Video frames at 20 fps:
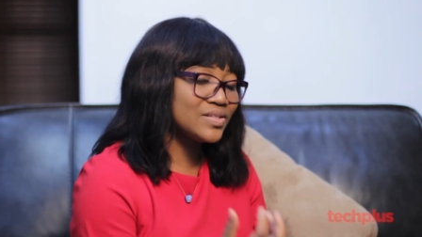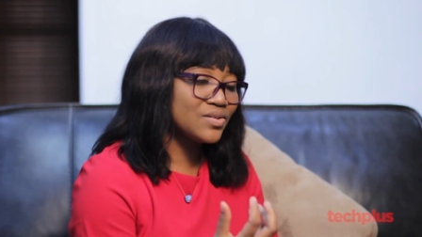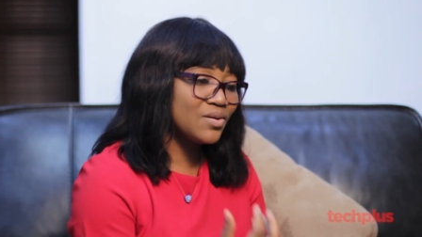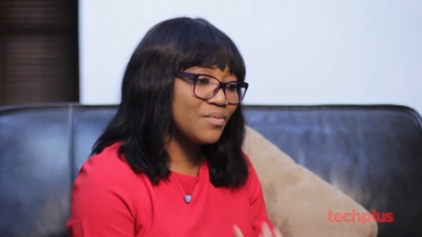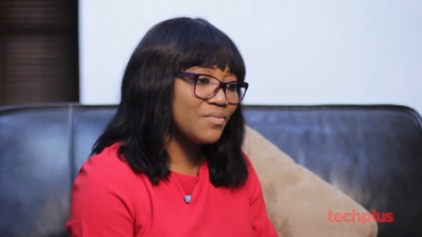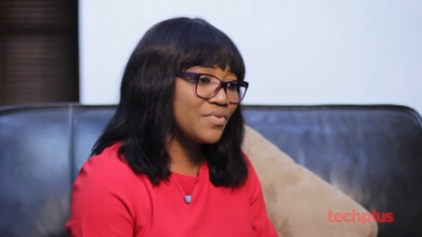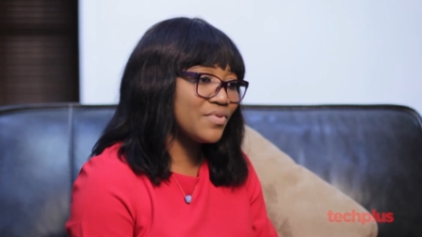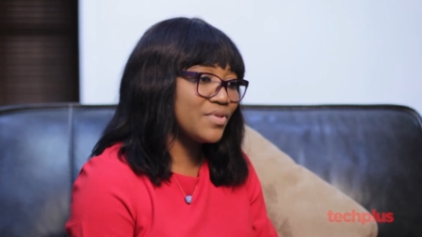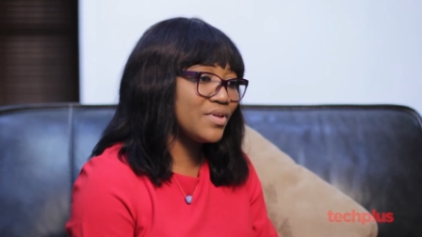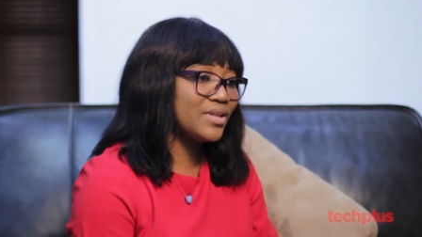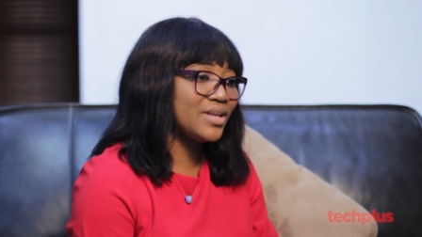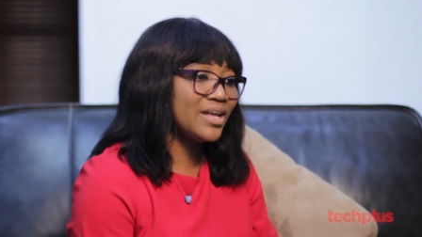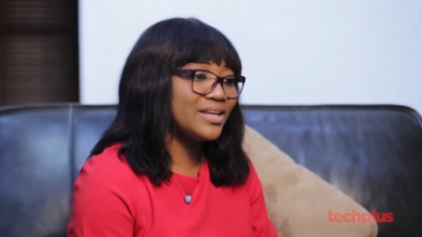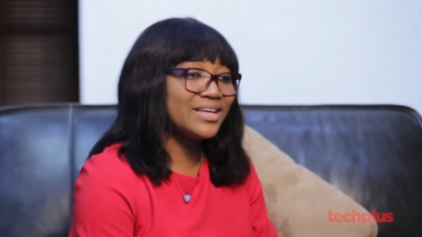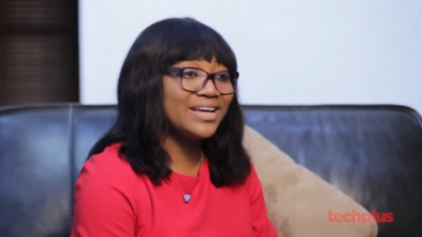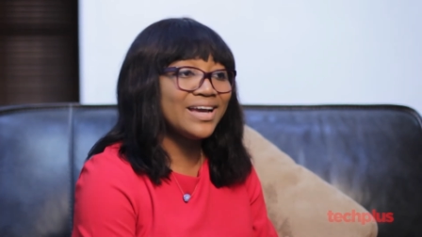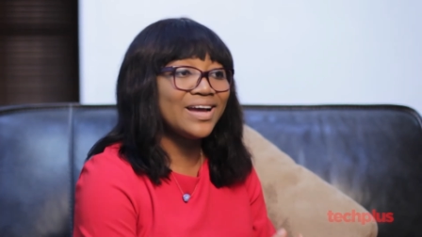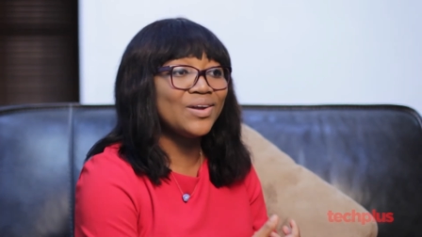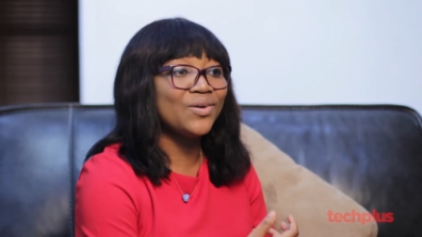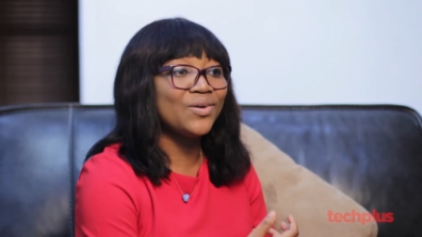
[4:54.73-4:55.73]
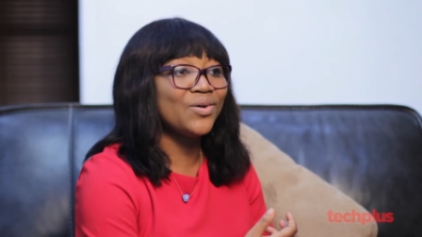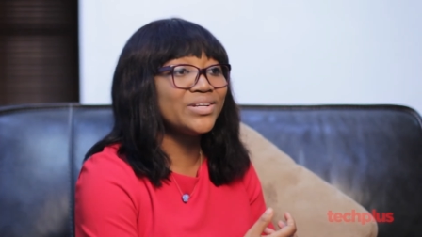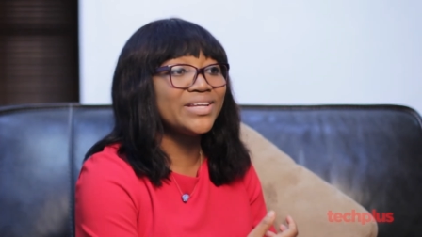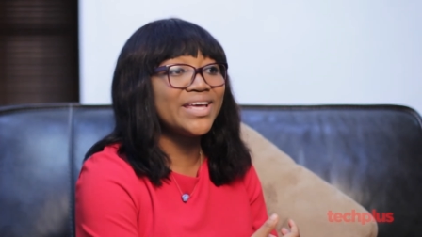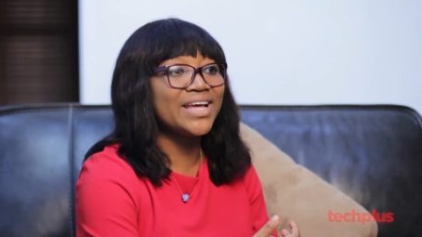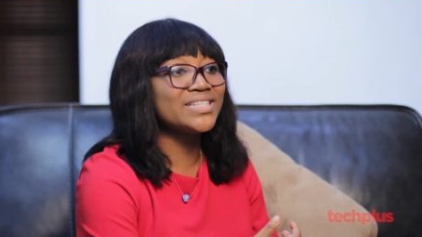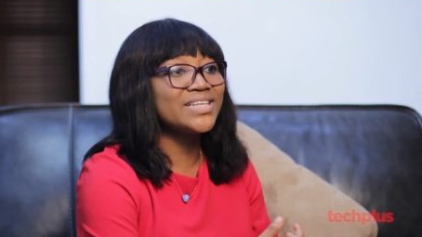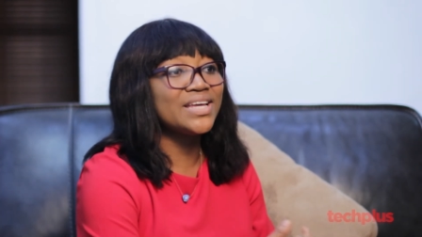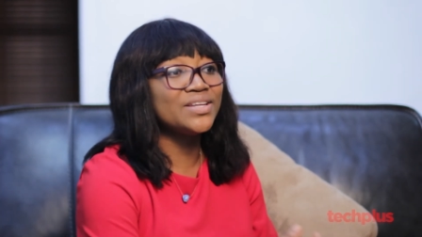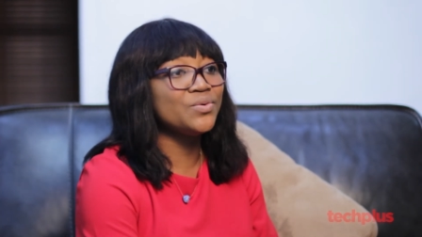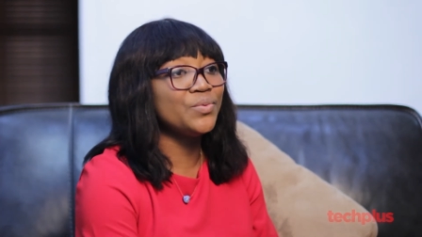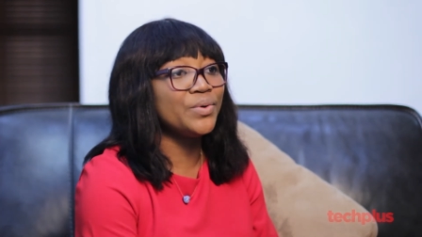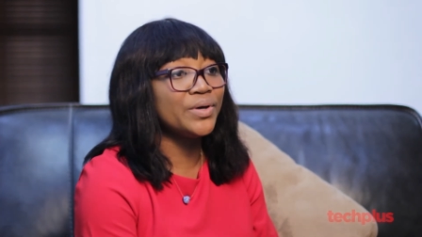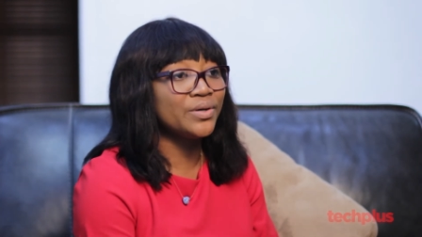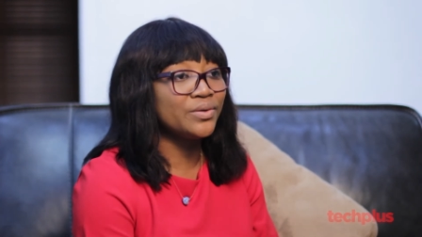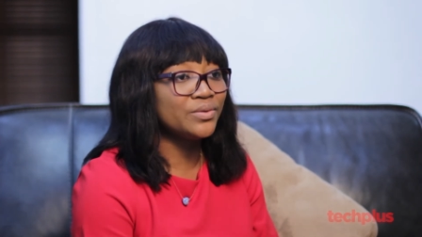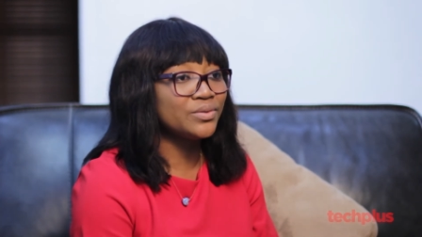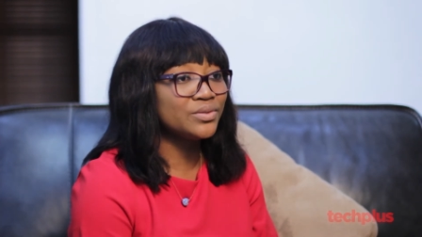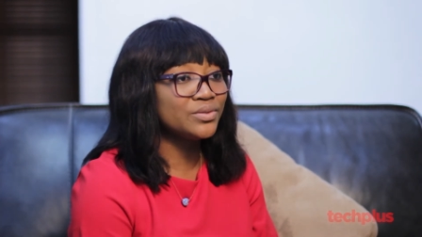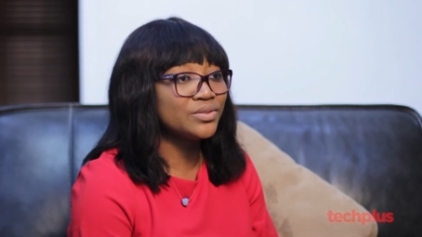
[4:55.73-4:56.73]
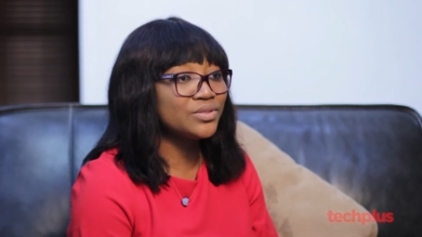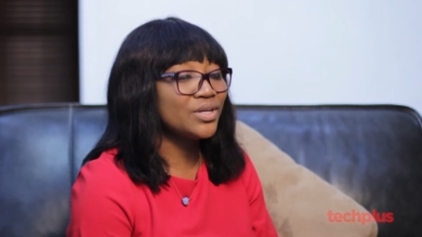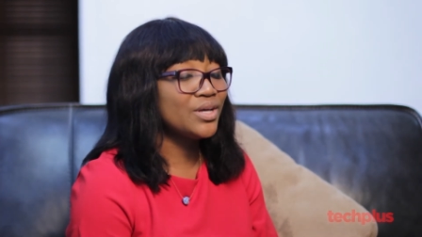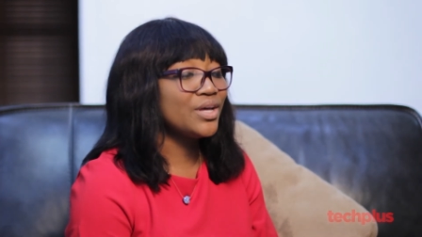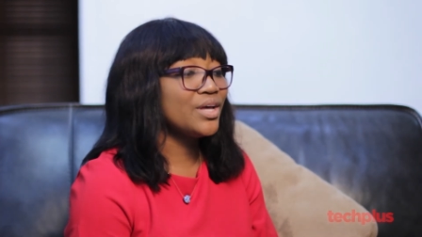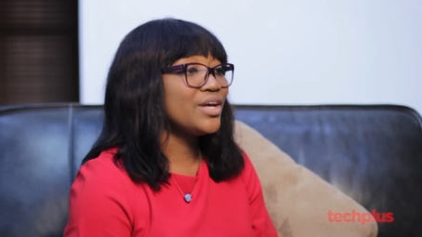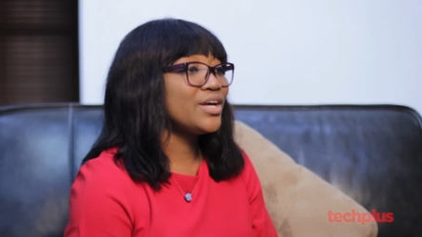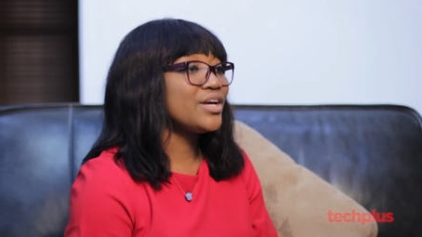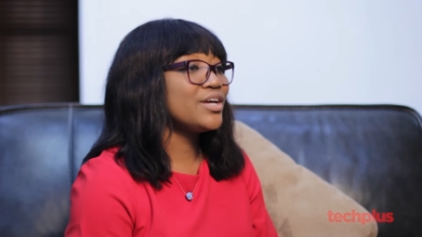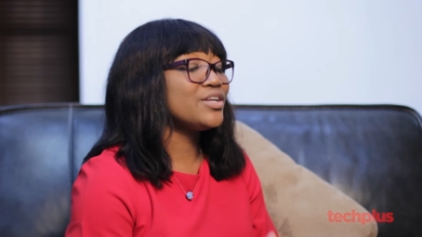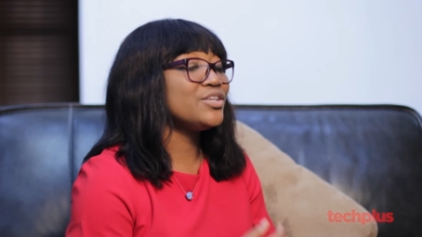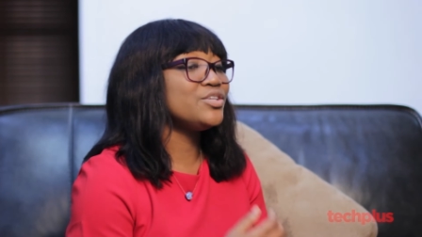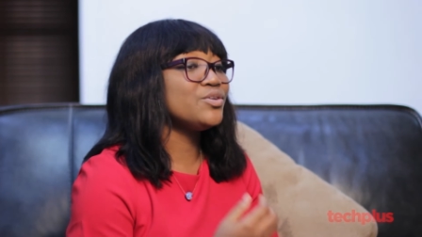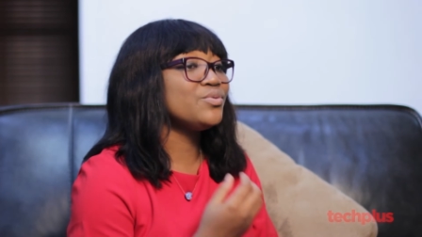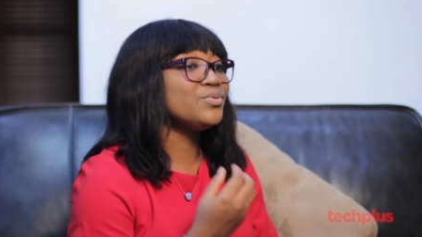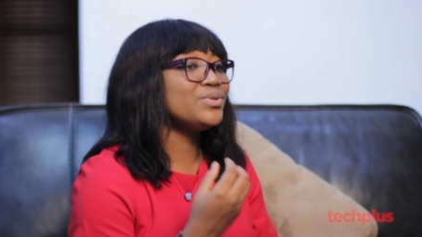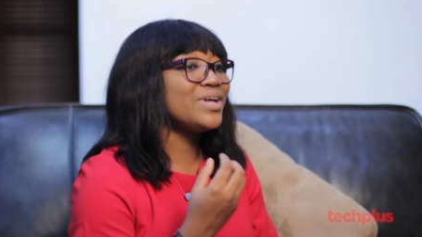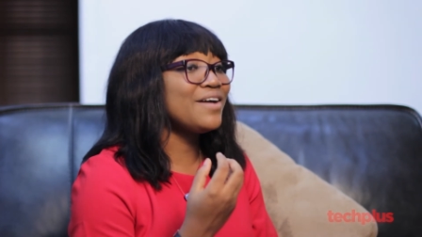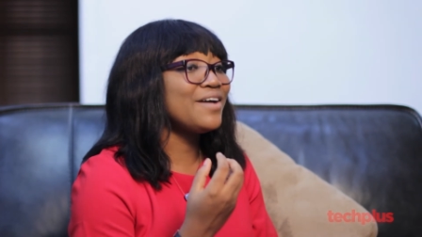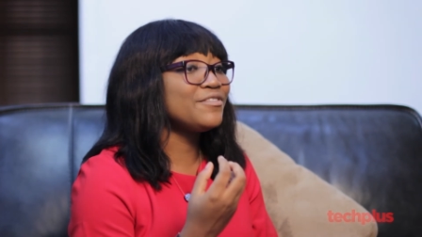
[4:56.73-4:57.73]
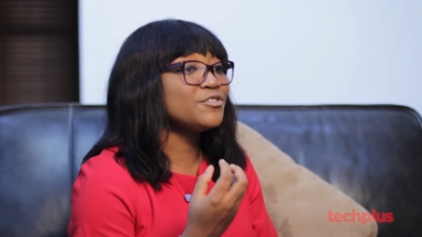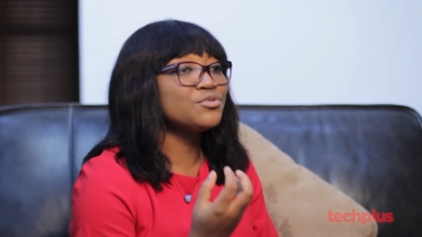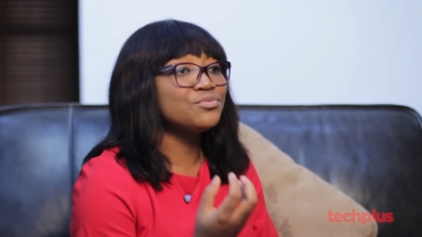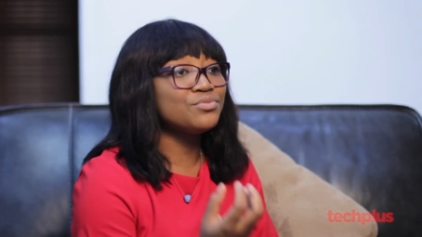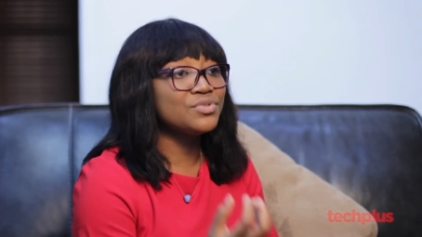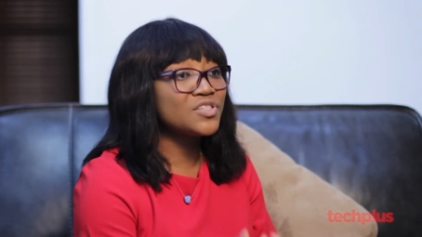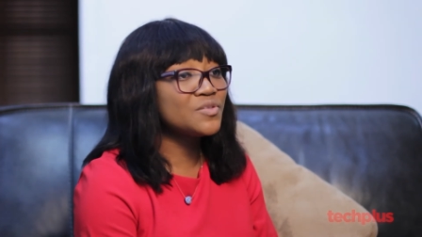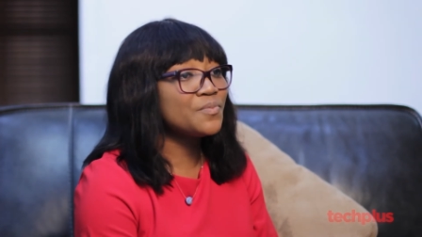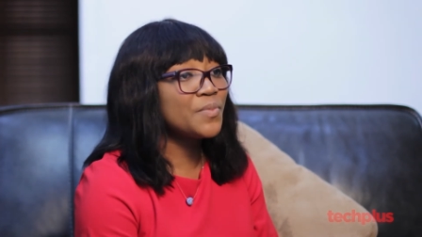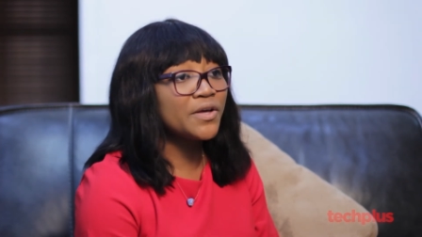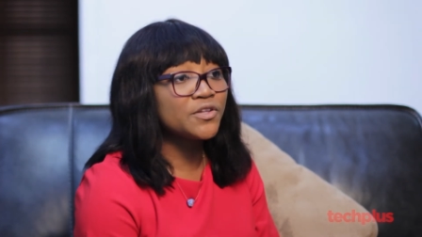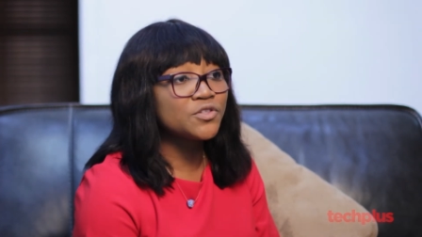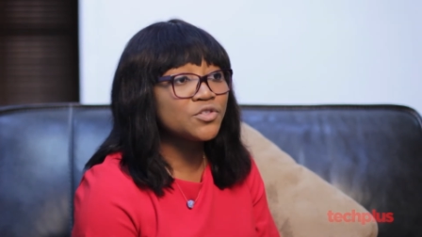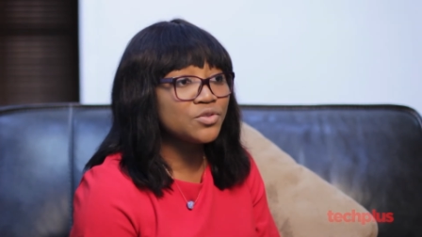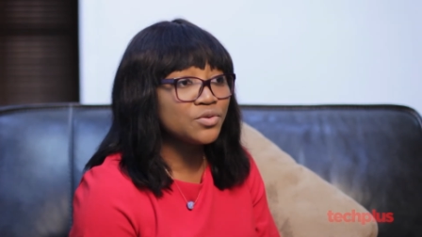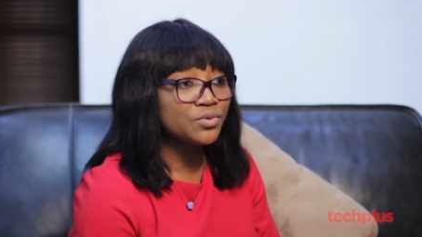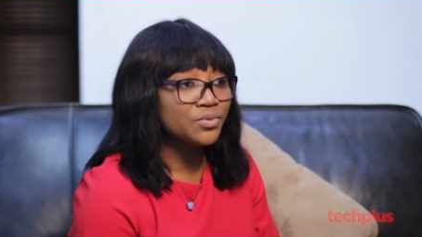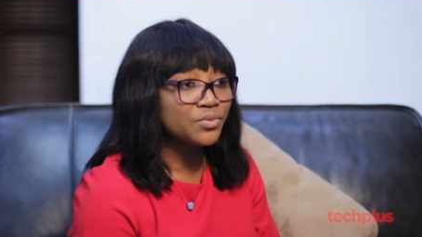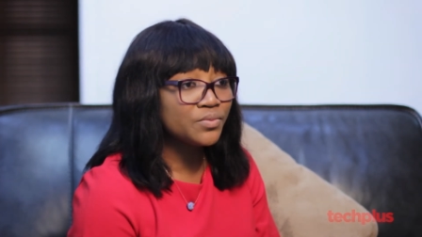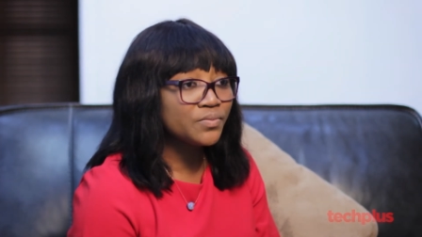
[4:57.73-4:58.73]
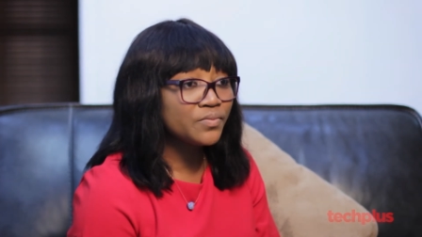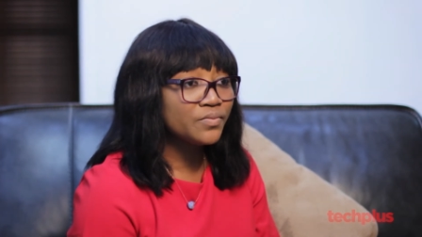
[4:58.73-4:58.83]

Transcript: something that they cannot get anywhere else, they would have to respect you.